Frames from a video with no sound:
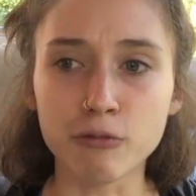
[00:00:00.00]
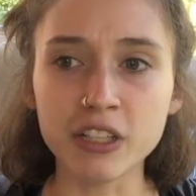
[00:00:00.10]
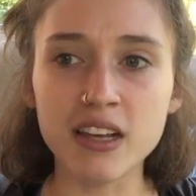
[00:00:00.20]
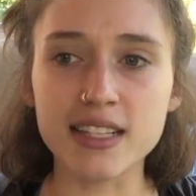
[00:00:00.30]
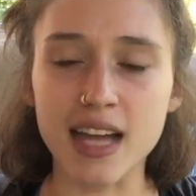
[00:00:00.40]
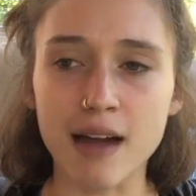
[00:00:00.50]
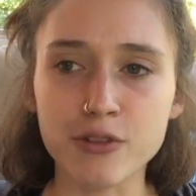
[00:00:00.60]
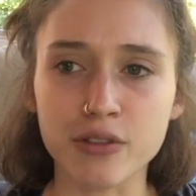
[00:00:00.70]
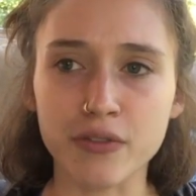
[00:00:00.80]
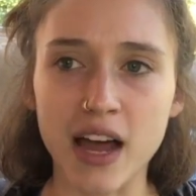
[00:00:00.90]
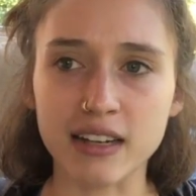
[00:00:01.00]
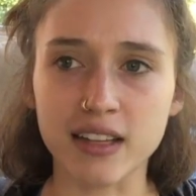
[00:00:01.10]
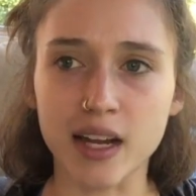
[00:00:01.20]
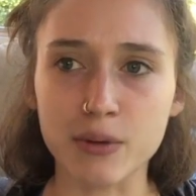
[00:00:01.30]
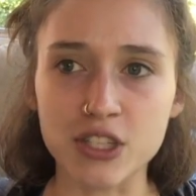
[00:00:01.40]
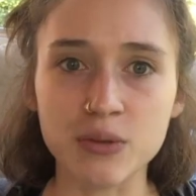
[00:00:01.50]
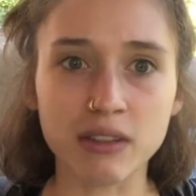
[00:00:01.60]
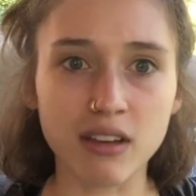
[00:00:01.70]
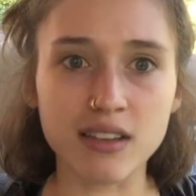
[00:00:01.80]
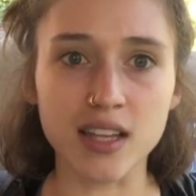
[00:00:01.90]
realized after the fact that I was
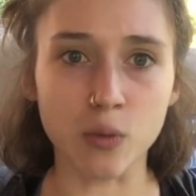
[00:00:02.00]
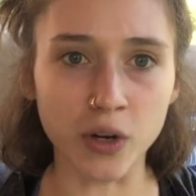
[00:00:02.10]
doing things that